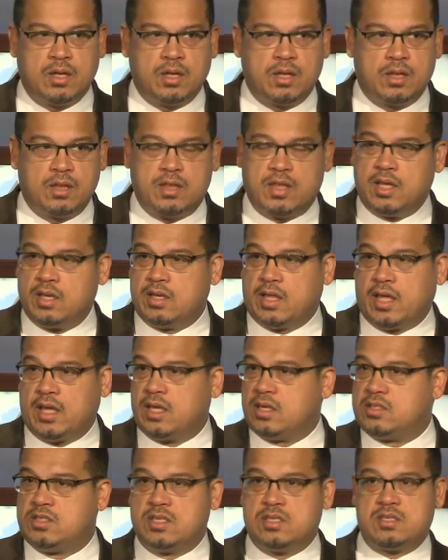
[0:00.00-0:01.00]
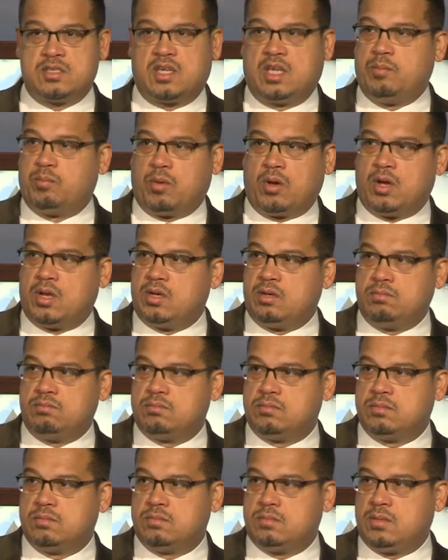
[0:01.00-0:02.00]
then they could just keep on
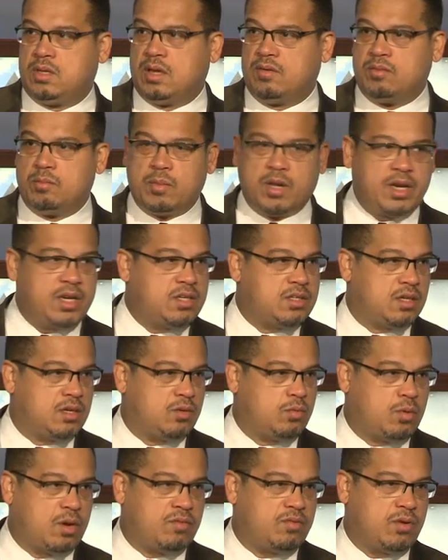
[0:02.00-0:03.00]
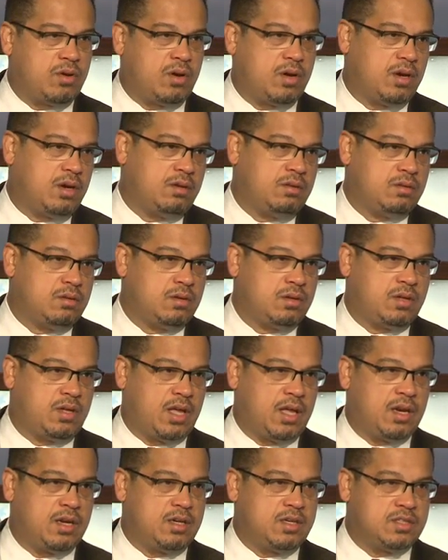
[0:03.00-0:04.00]
giving money to whoever and
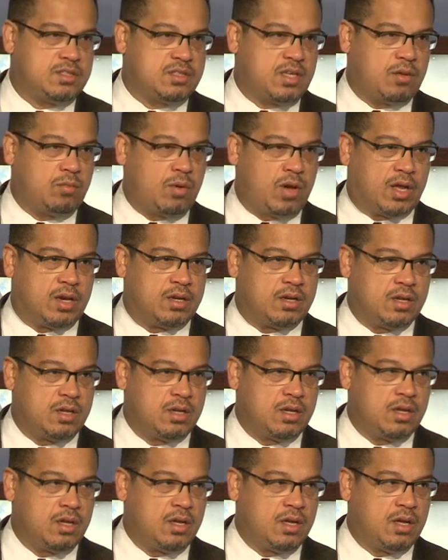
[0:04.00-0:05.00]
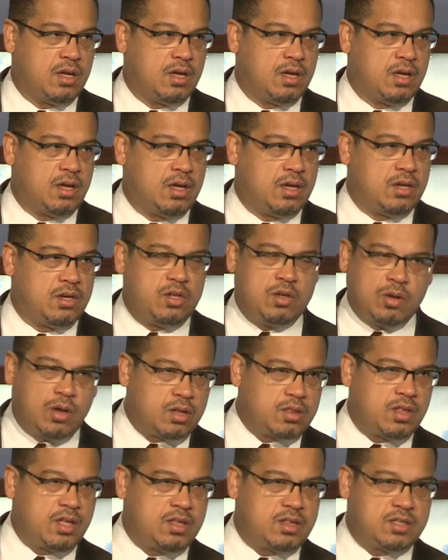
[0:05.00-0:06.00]
candidates they want. Do you all
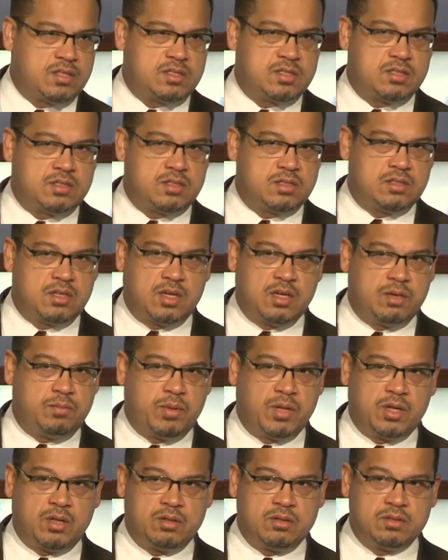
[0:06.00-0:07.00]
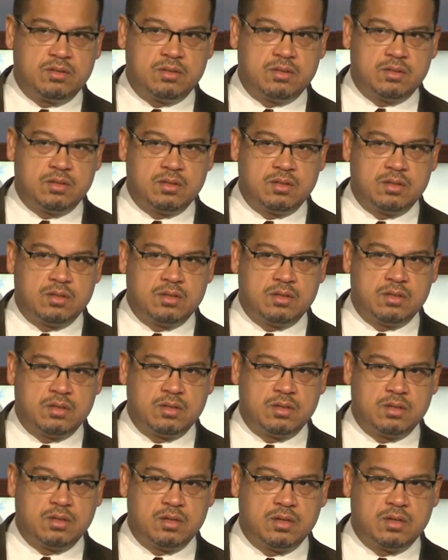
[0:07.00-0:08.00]
think this is a good bill? Yes.
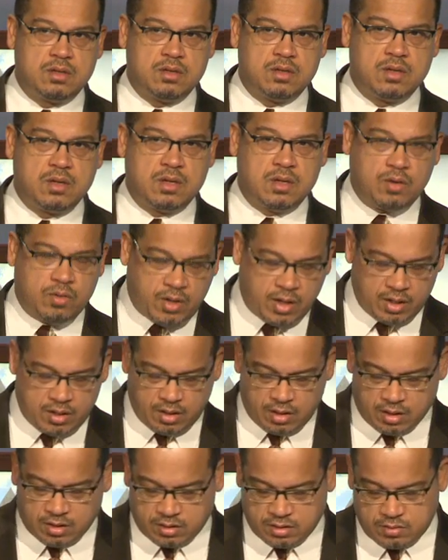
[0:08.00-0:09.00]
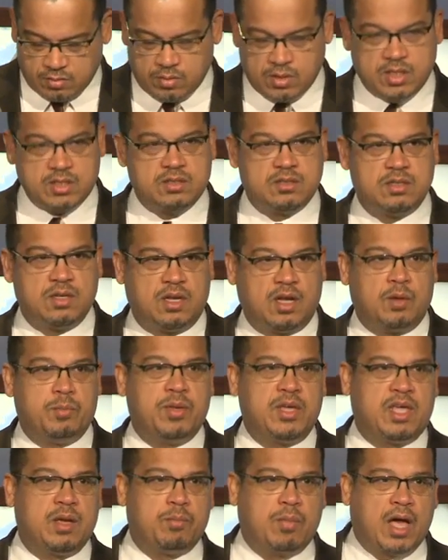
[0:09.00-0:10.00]
Okay, good. Well, help
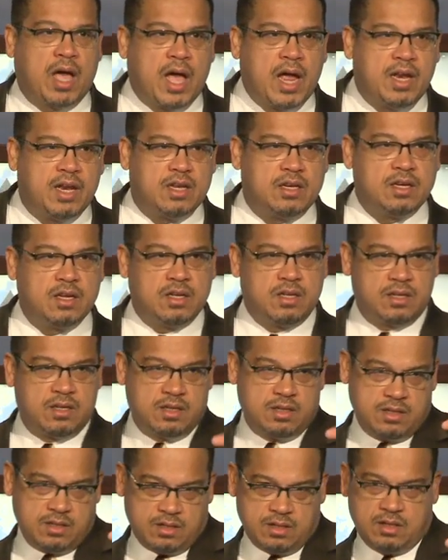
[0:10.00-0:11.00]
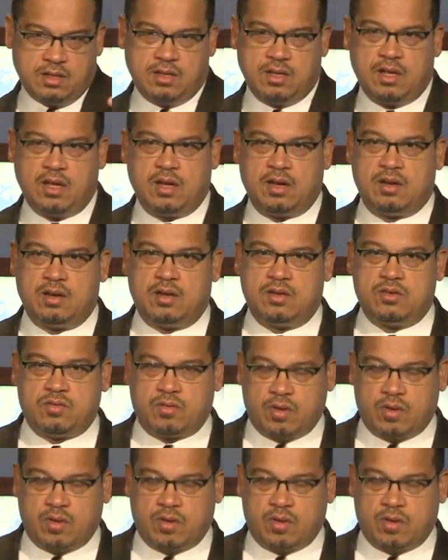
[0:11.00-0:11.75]
me get behind it. Yeah, that's